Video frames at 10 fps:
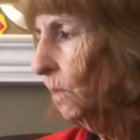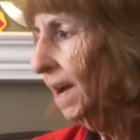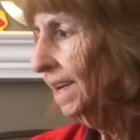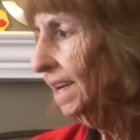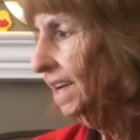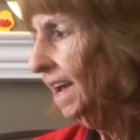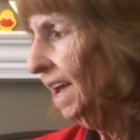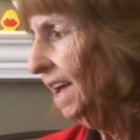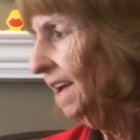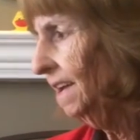one
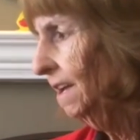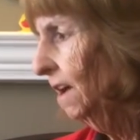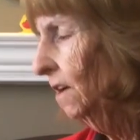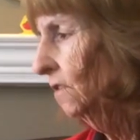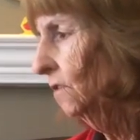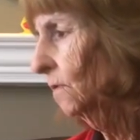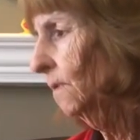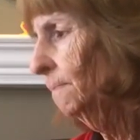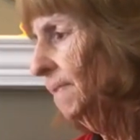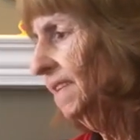day
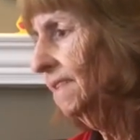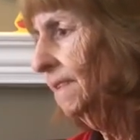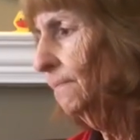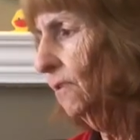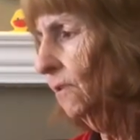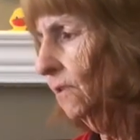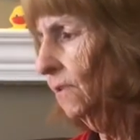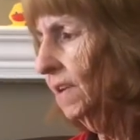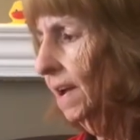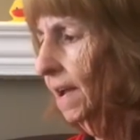you're a busy
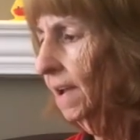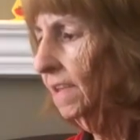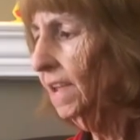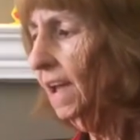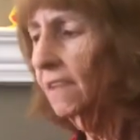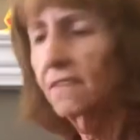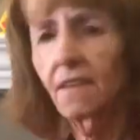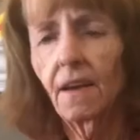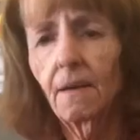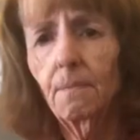bird?
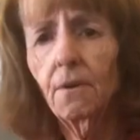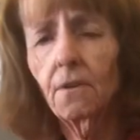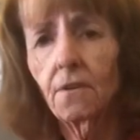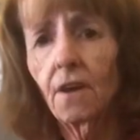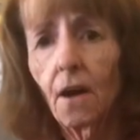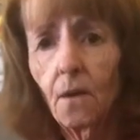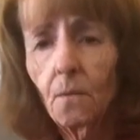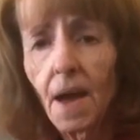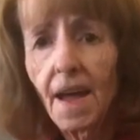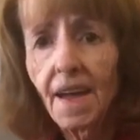Yes, a bird.
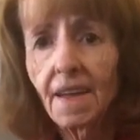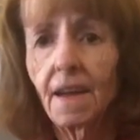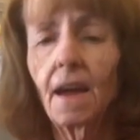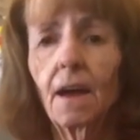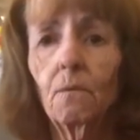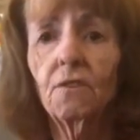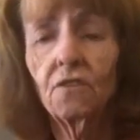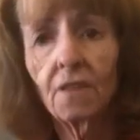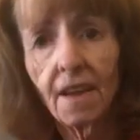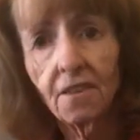Hooray!
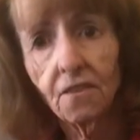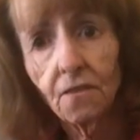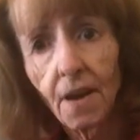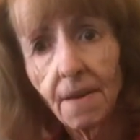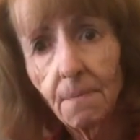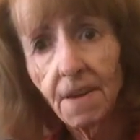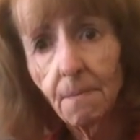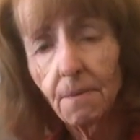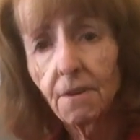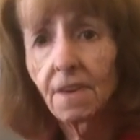Would you like to try to be a
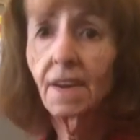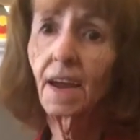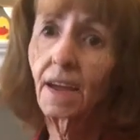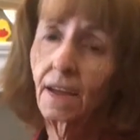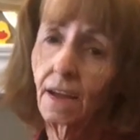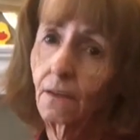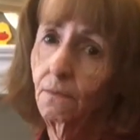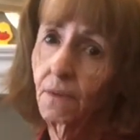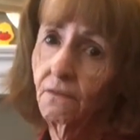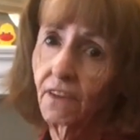bird today? It
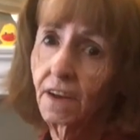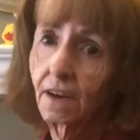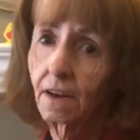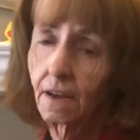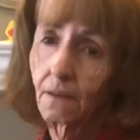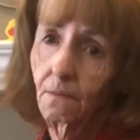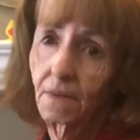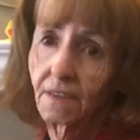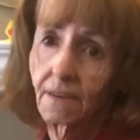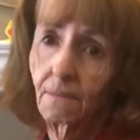would be fun. That would
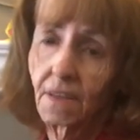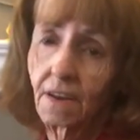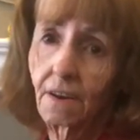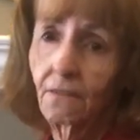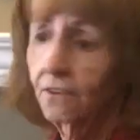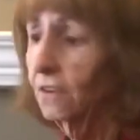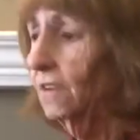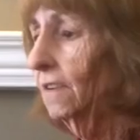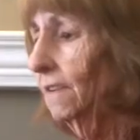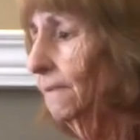be something different
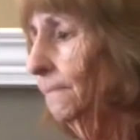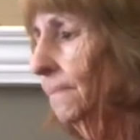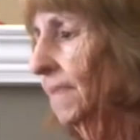to do.